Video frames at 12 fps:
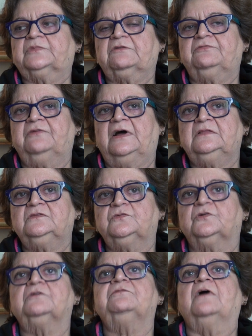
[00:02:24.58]
funds for a
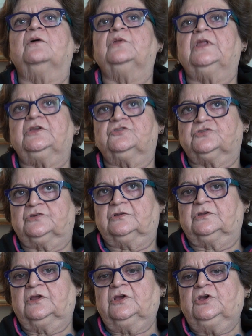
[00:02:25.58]
foundation.
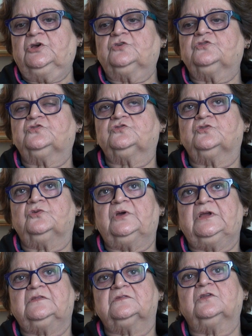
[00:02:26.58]
So
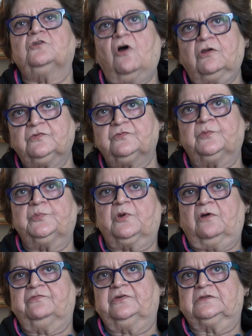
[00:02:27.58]
it's a
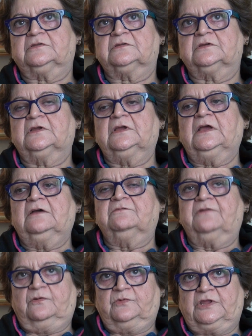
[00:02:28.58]
not-for-profit
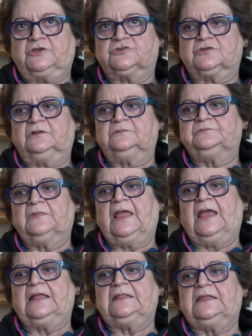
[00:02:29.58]
foundation,
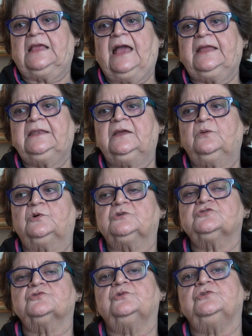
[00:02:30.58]
and the idea was to go
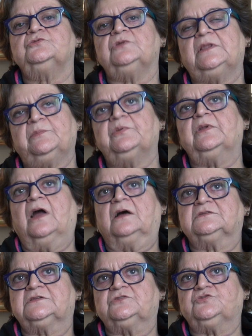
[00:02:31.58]
into liberal arts
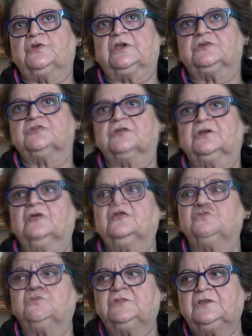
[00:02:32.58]
education. So
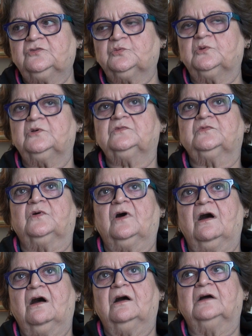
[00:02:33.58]
this was for
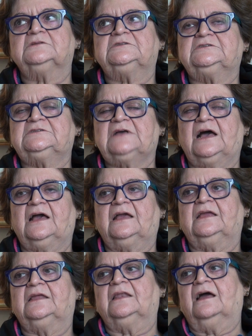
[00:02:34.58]
art,
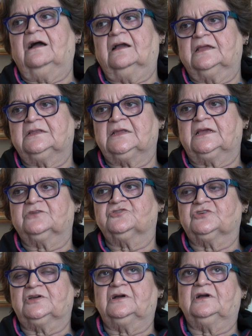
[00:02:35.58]
design,
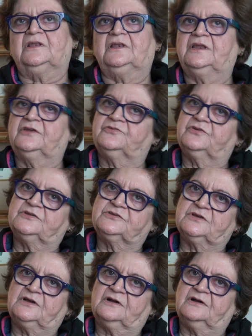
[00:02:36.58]
architecture,
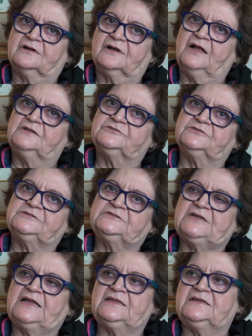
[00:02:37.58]
literature, cultural
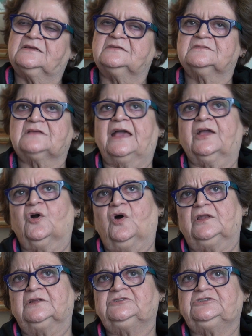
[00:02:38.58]
studies,
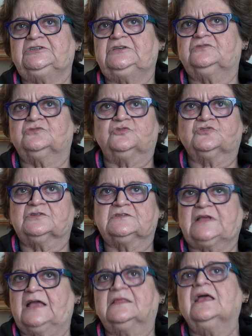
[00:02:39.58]
psychology, social science.
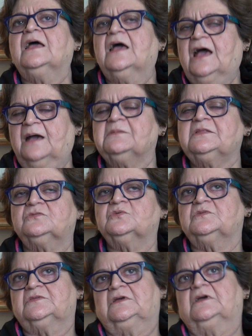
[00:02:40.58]
I mean, this was
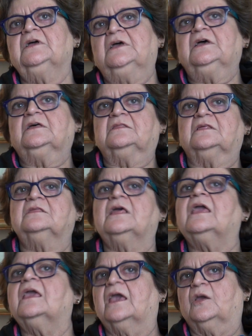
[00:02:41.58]
the
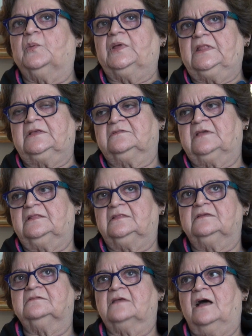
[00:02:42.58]
thinking when they set this
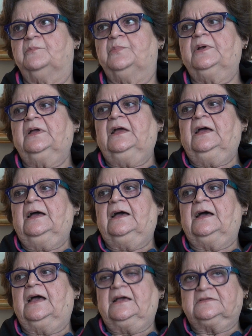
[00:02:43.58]
up
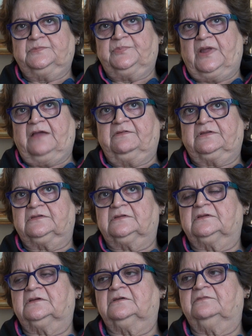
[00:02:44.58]
as a private
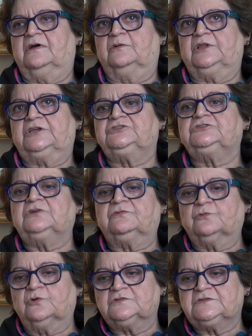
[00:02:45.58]
foundation. Of
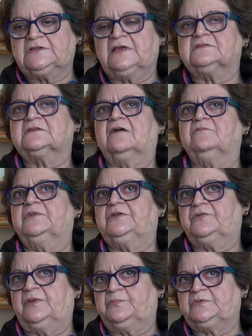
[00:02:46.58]
course, it has government
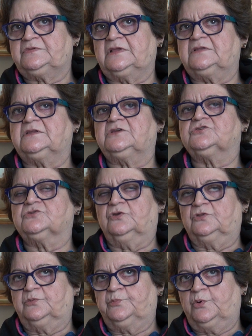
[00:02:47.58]
representation on the
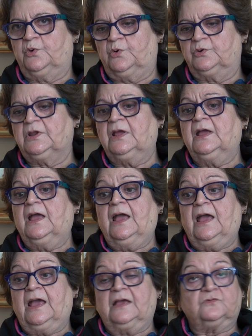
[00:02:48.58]
board,
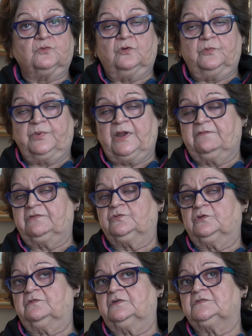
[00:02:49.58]
as all private
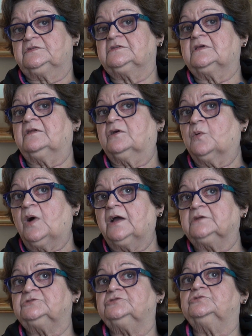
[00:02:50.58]
universities are required to
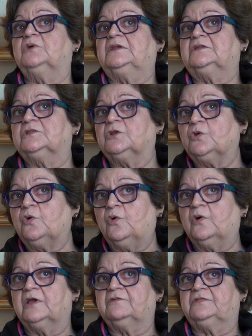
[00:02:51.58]
do under the law
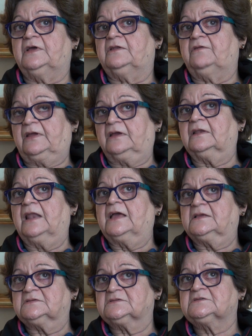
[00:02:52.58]
if they are
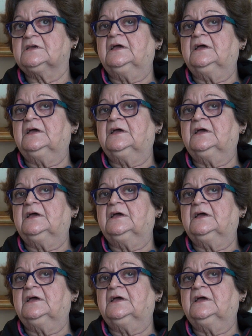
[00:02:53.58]
recognized